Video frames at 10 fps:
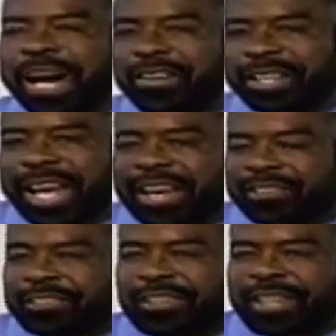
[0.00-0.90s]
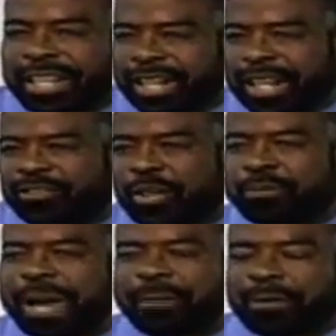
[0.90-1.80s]
Brown, yes, there's a lien against your
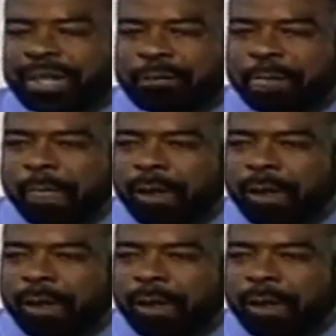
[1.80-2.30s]
property.